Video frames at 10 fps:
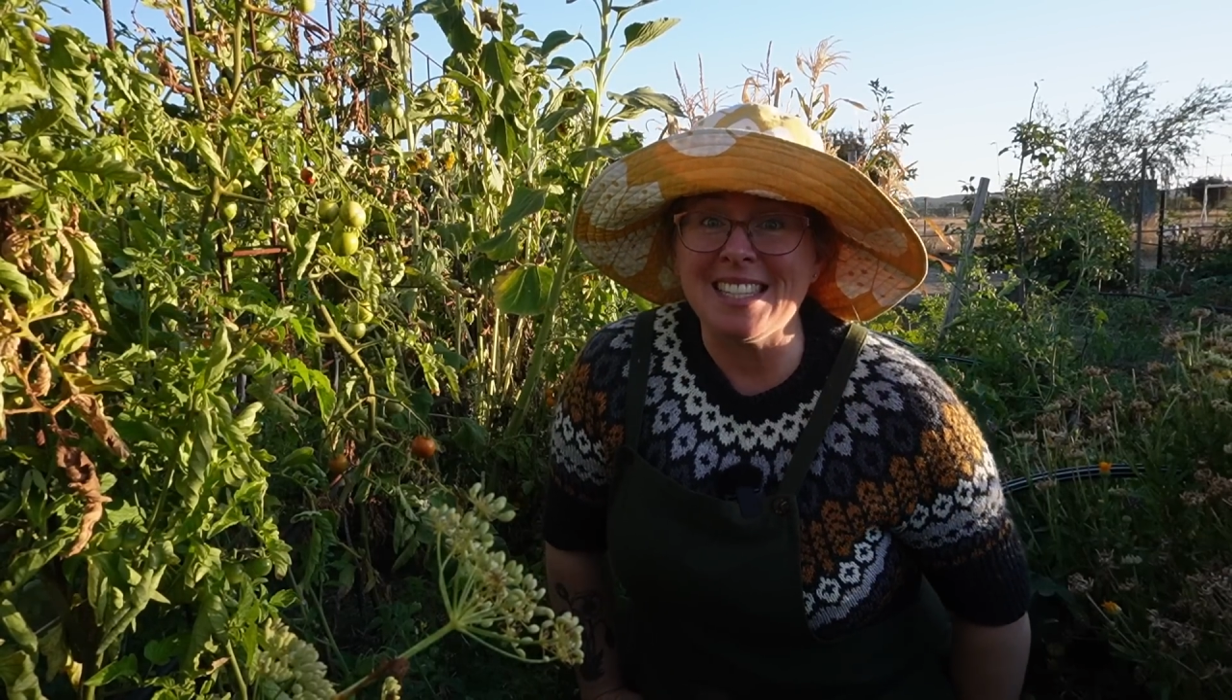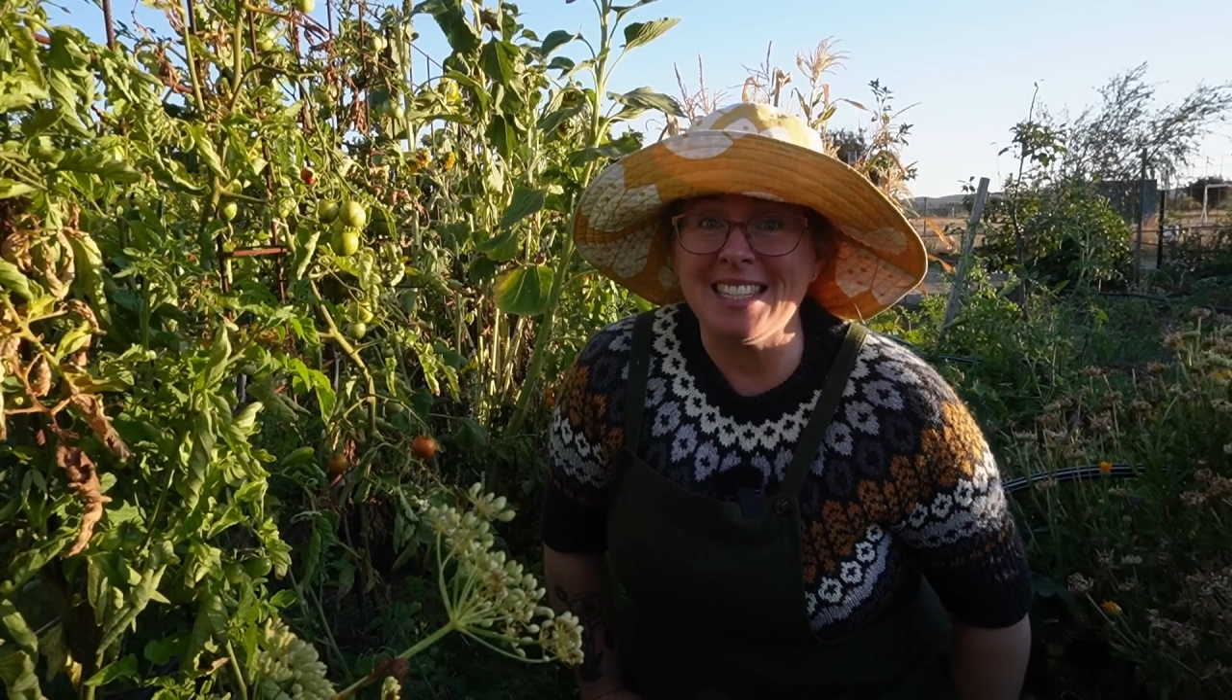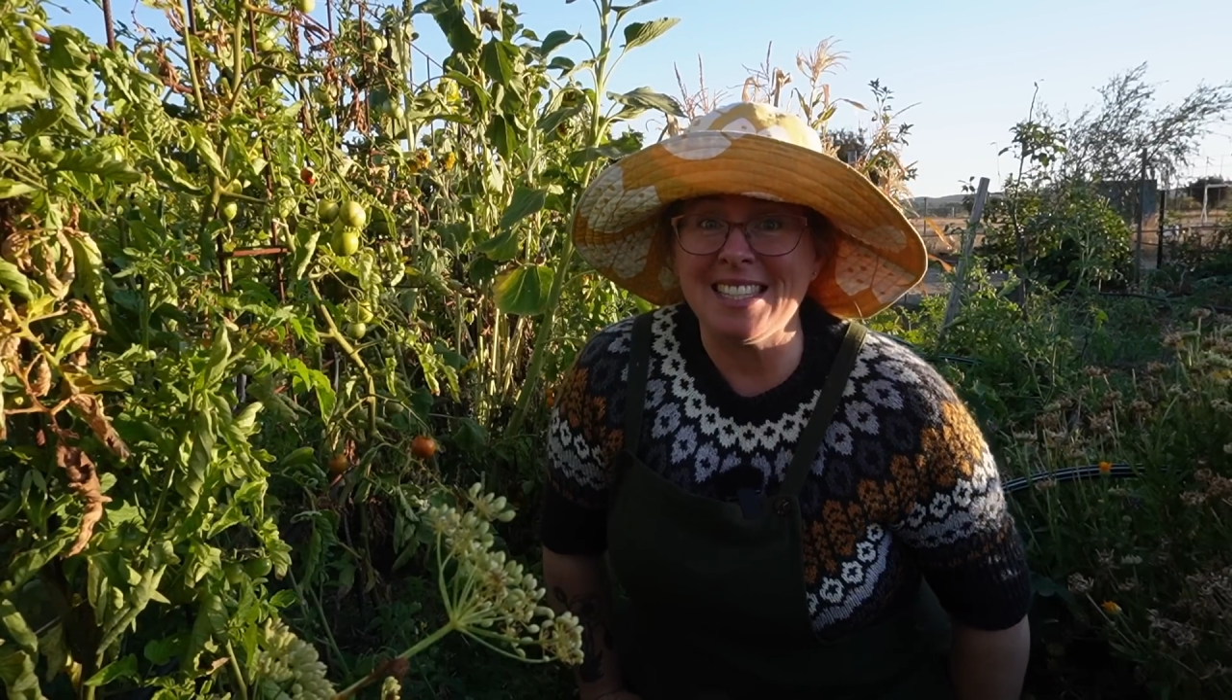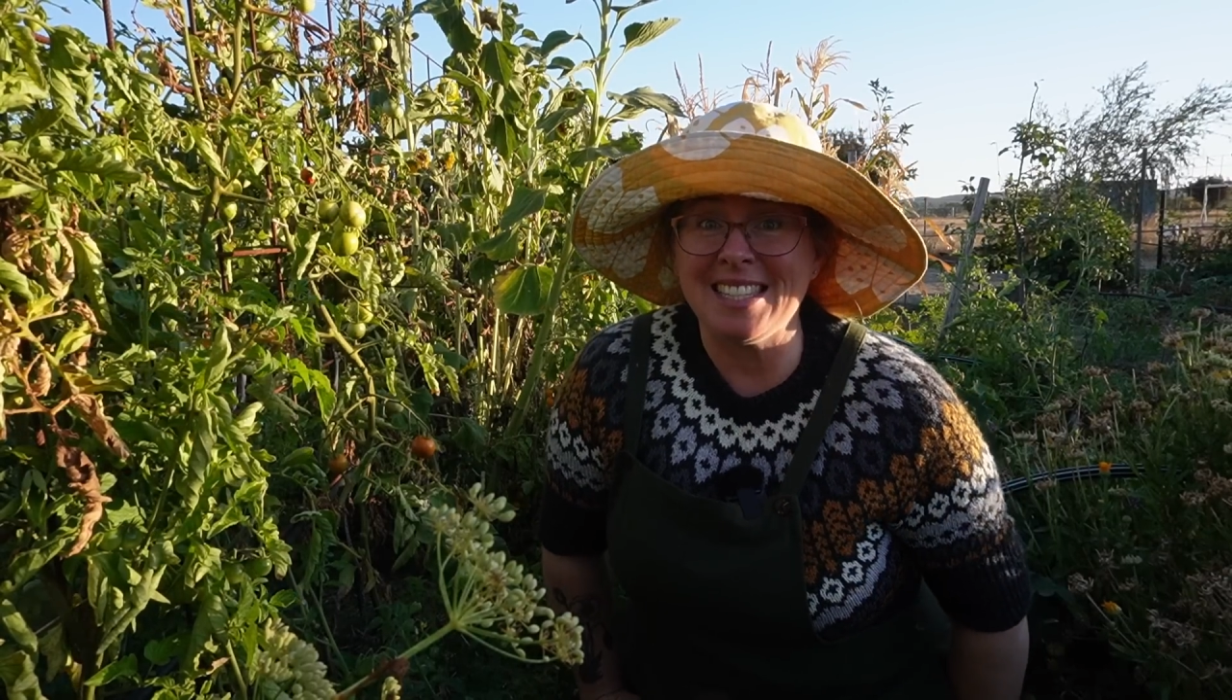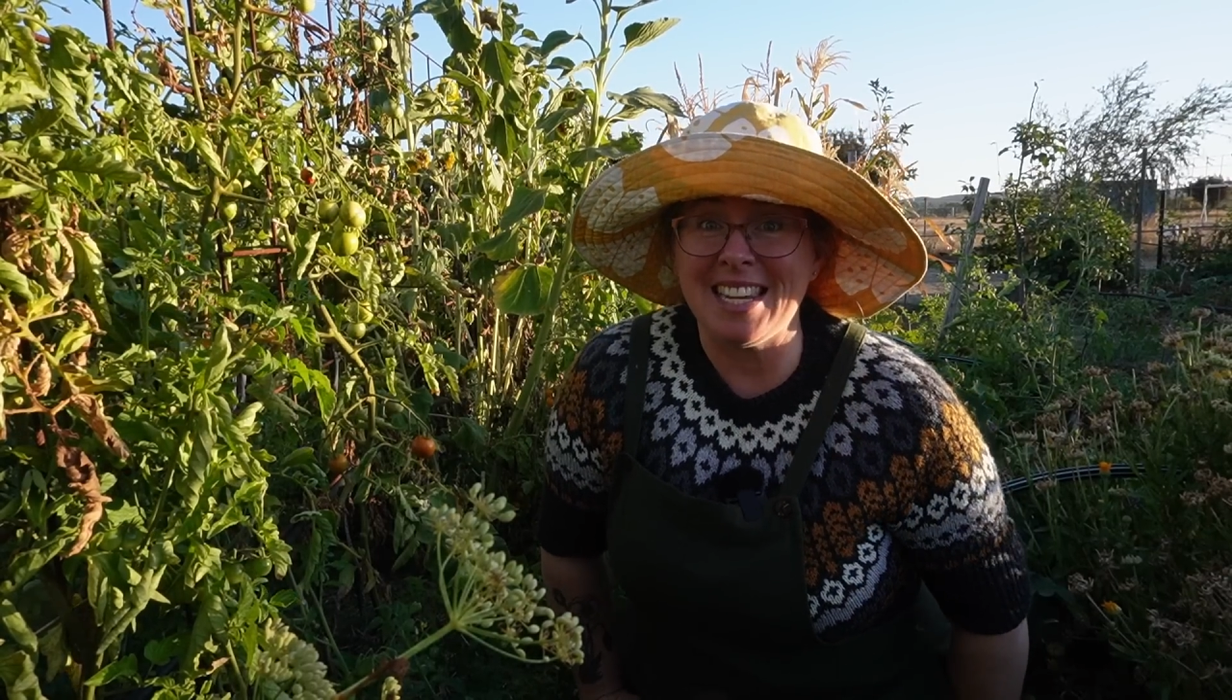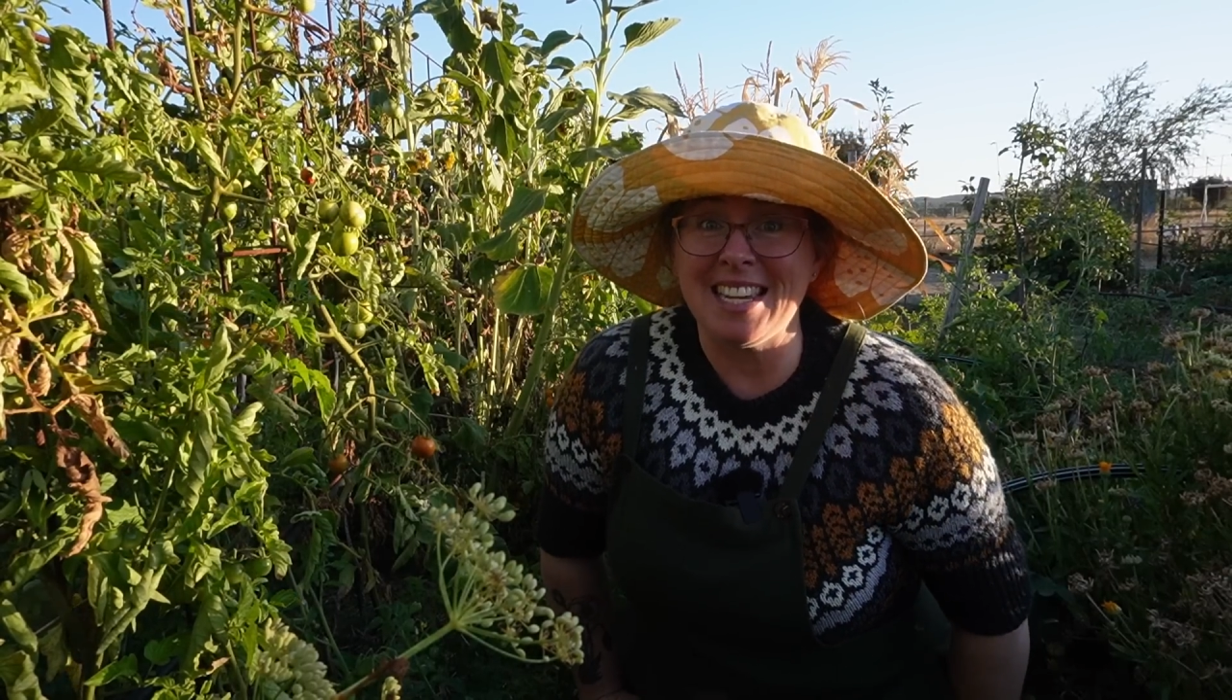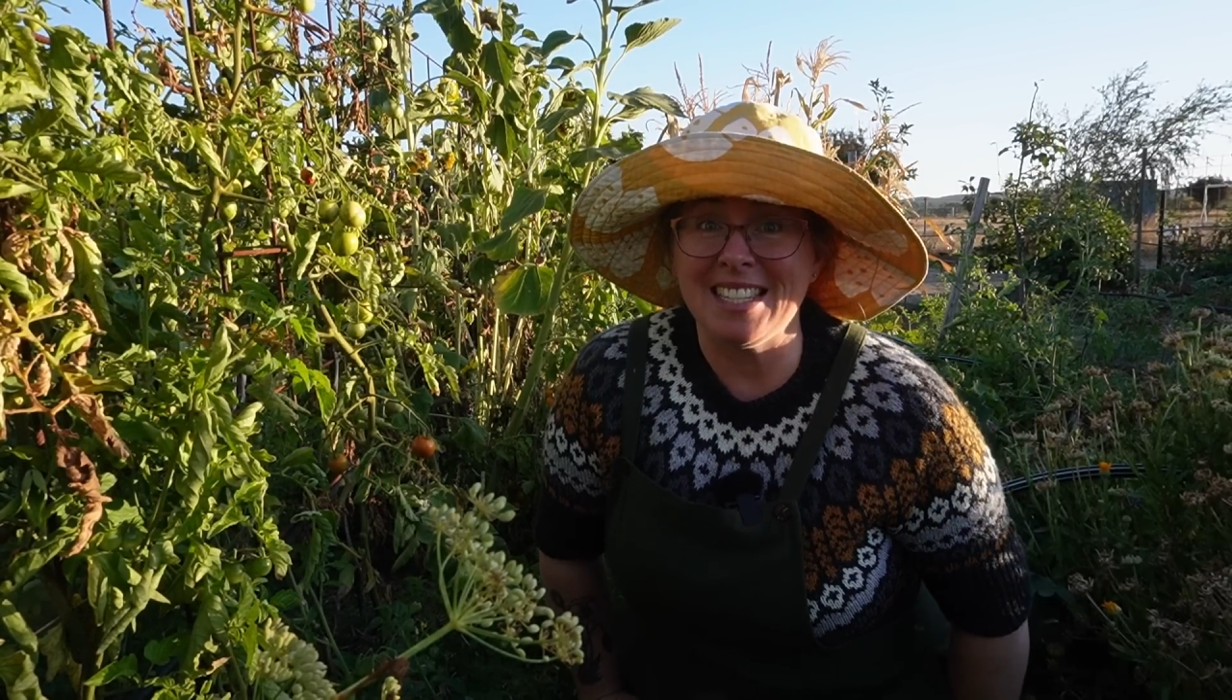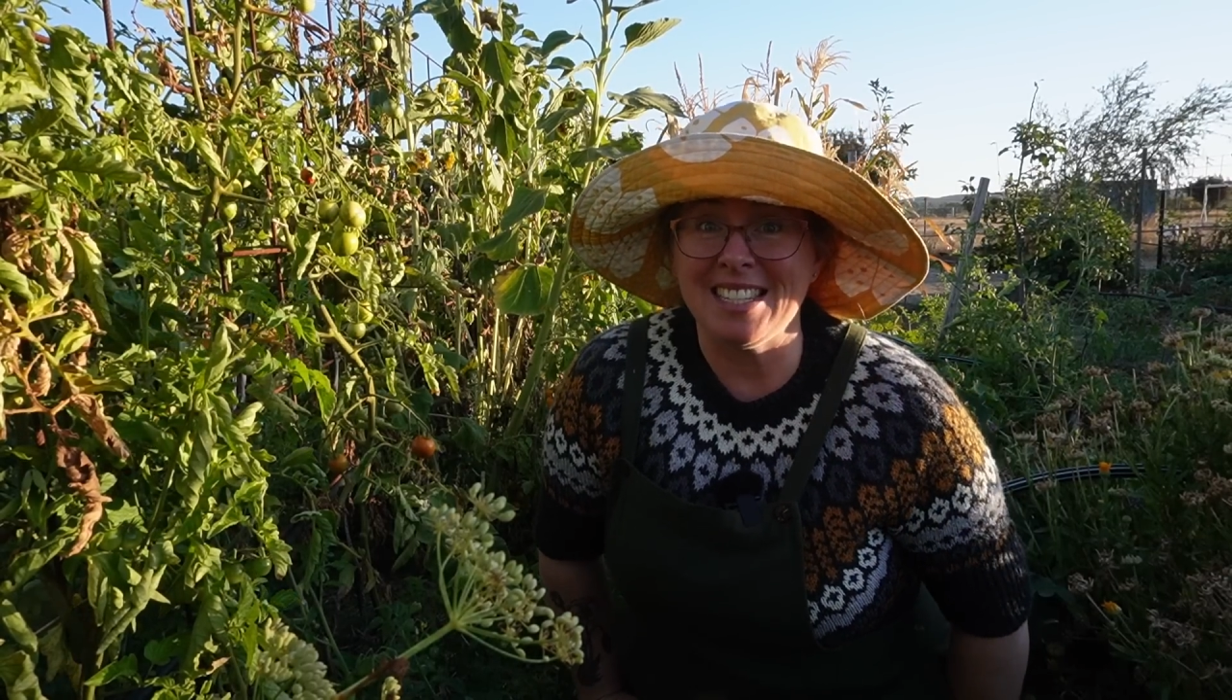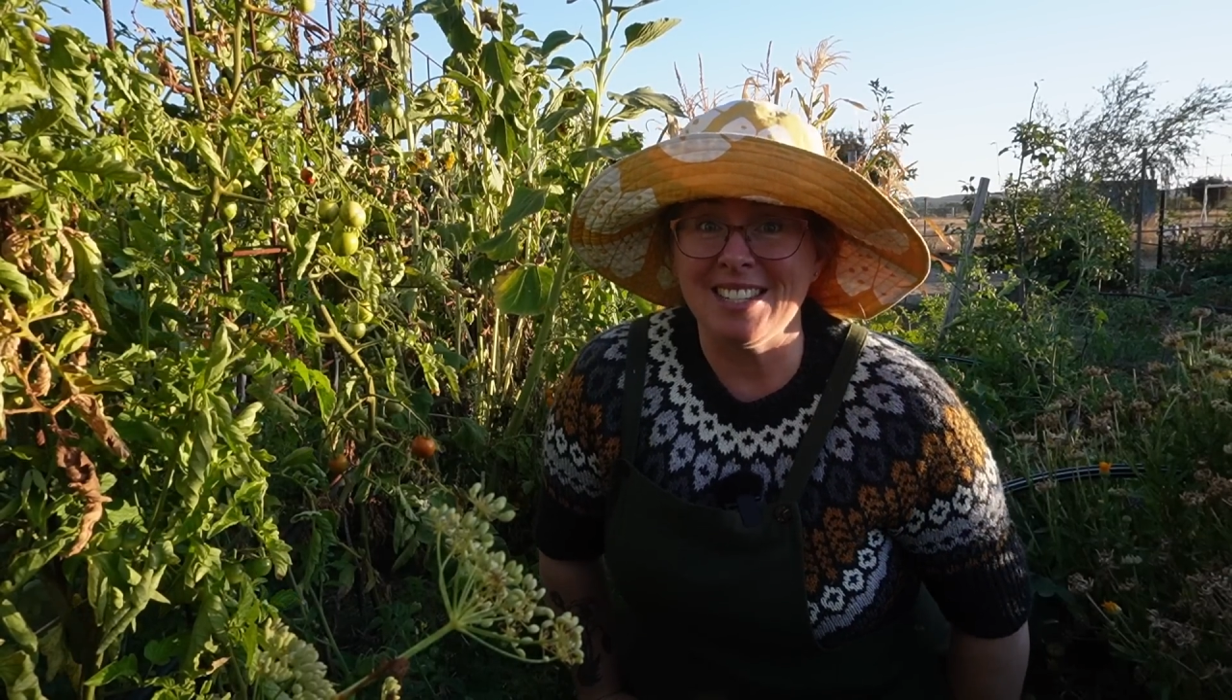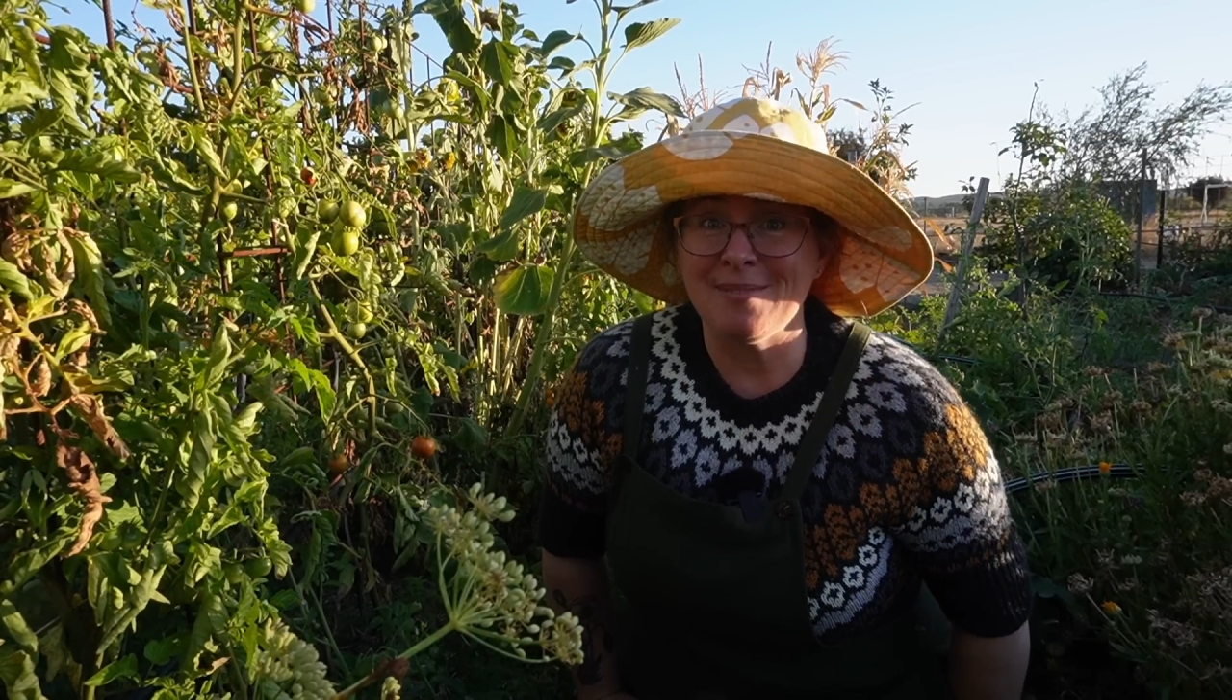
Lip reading: instead.